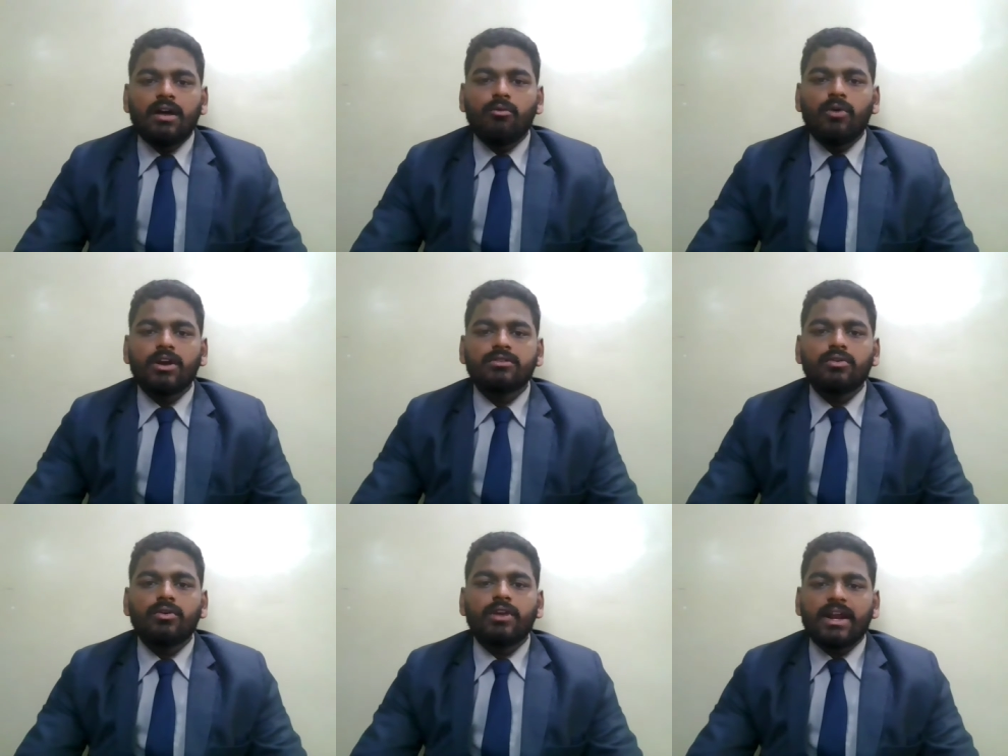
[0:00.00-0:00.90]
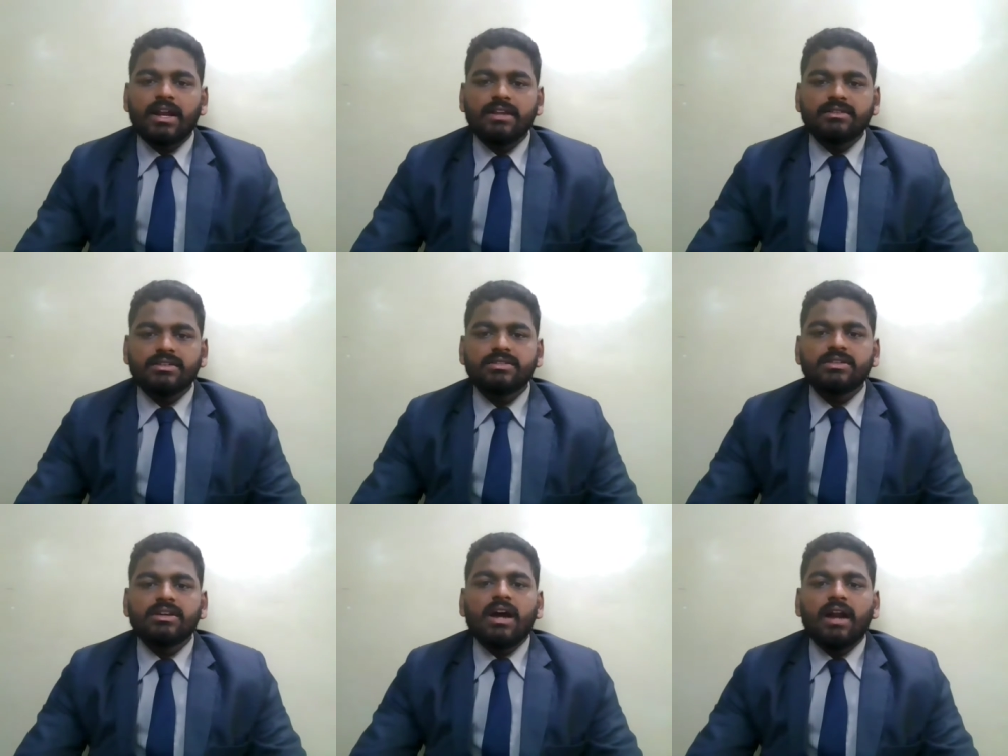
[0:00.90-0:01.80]
a workload
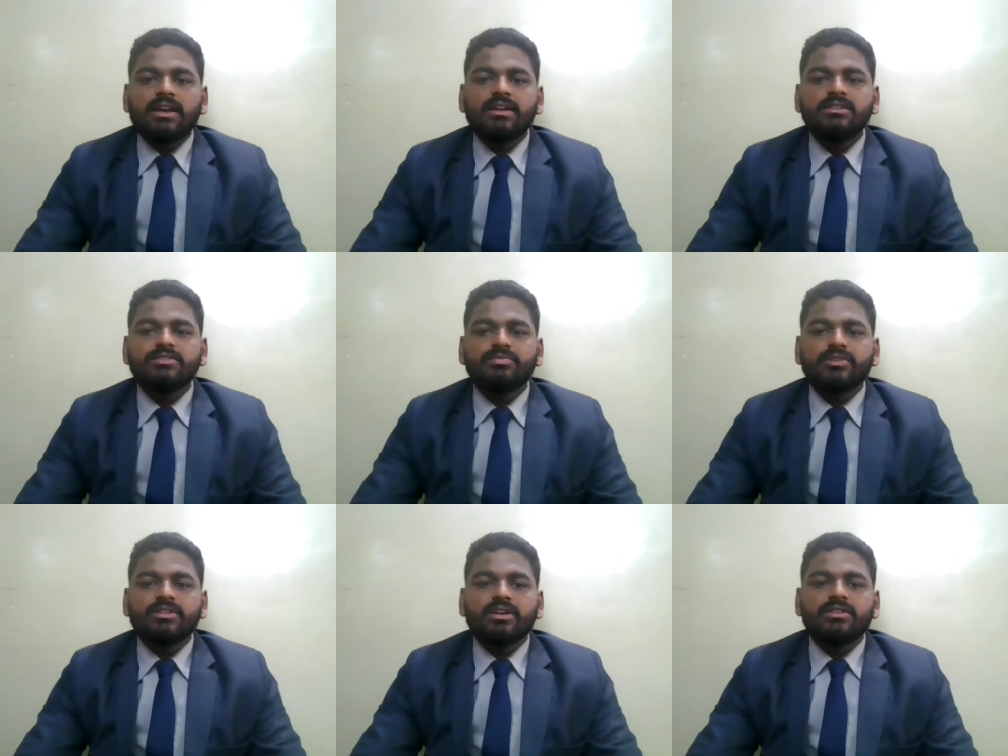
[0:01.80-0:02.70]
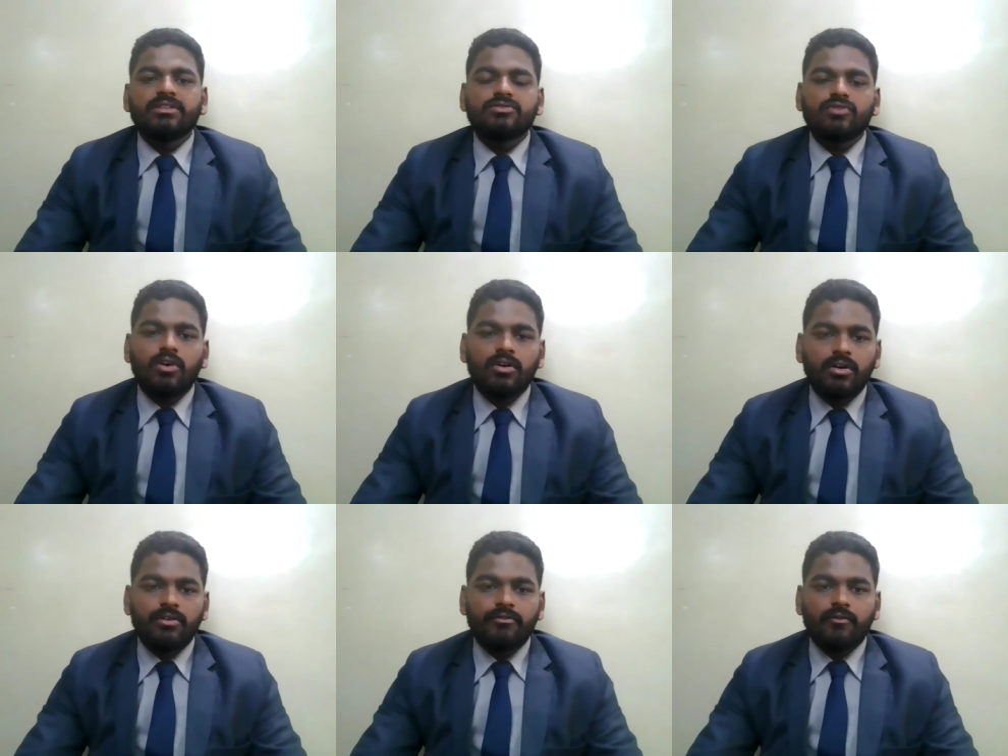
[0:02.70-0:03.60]
analysis. Under this method, the stock
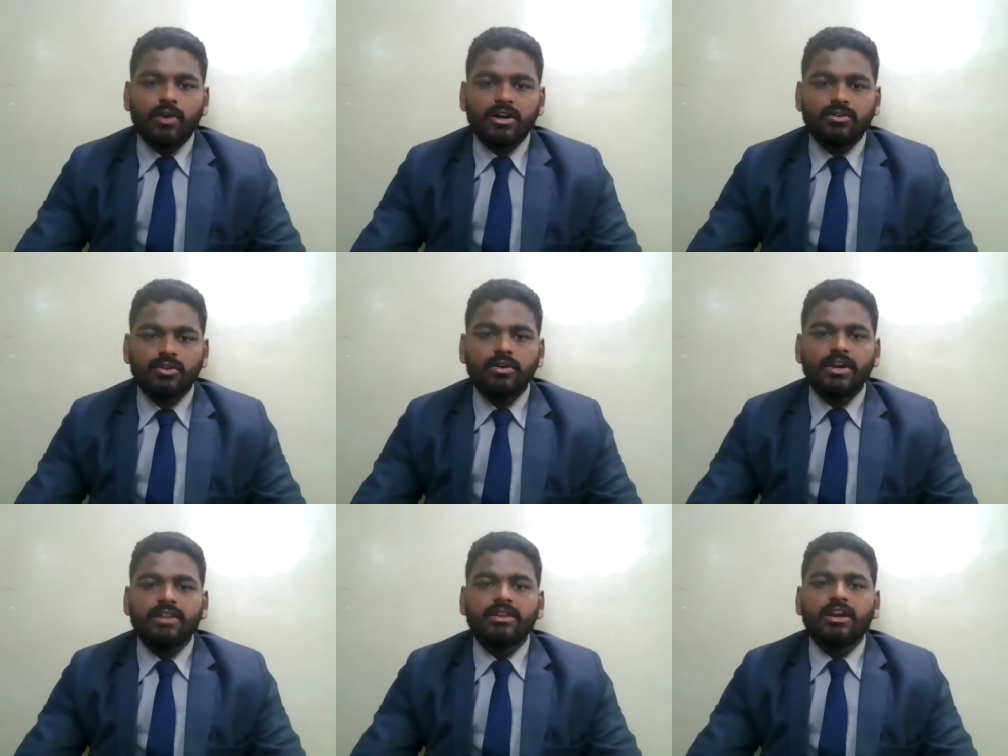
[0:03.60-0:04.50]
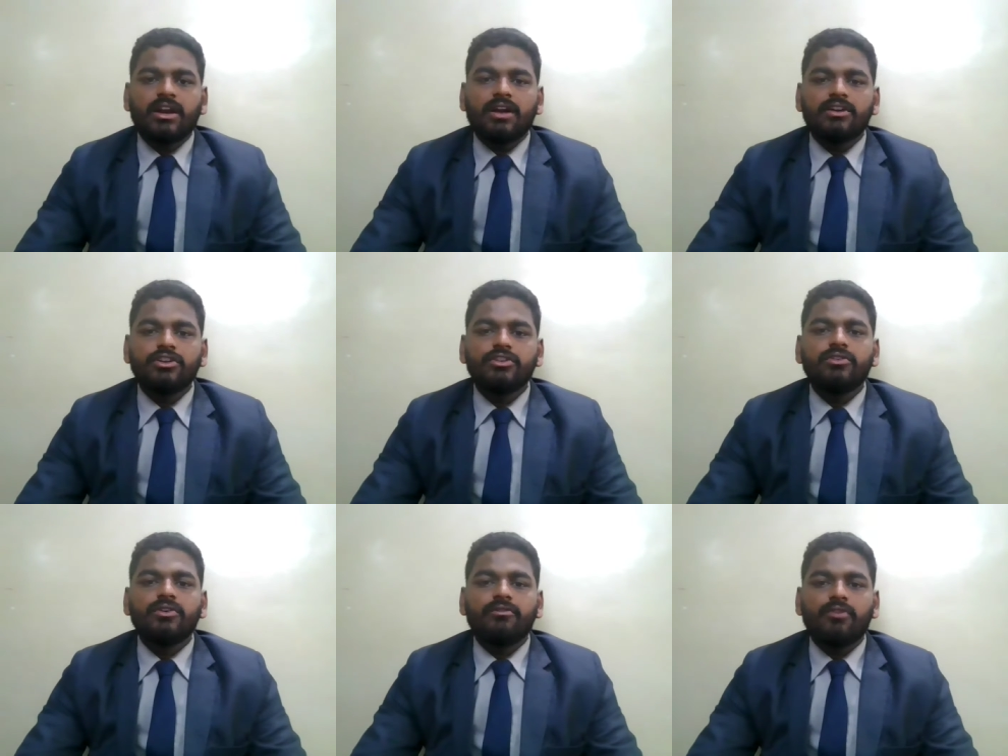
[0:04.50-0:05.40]
of workload and the
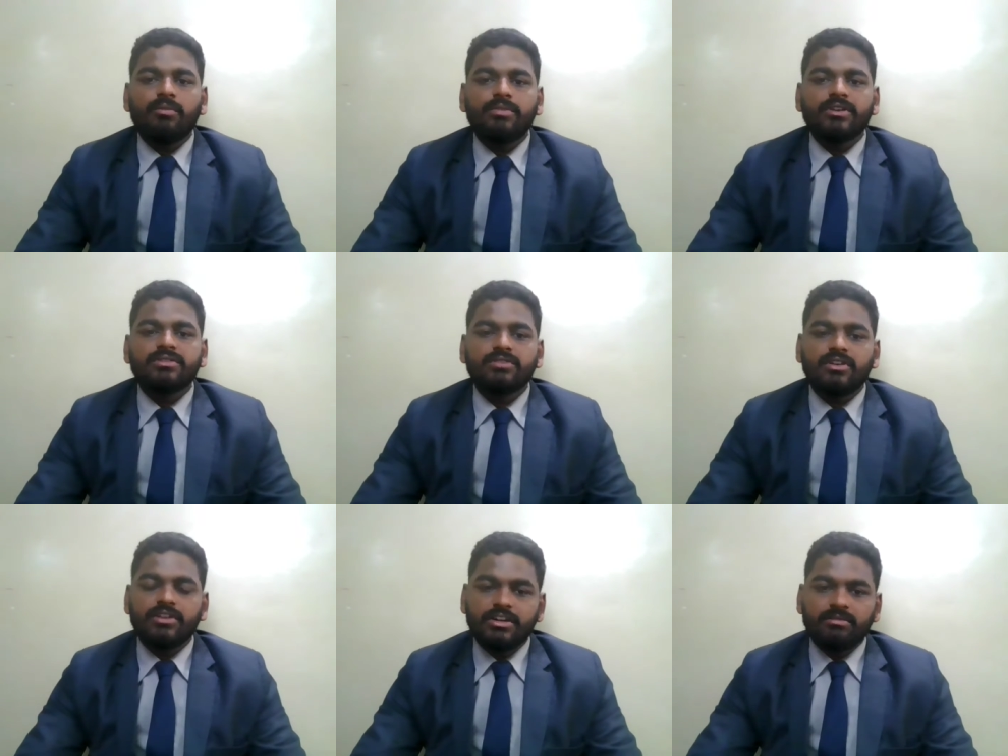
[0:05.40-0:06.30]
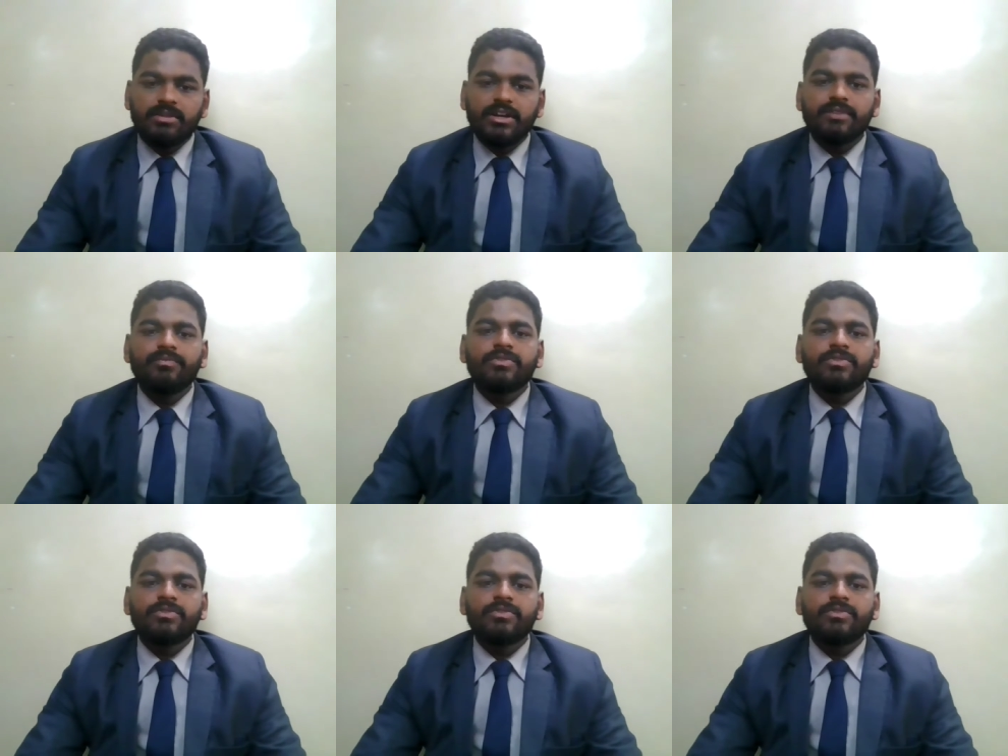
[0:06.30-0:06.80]
continuity of operations are determined.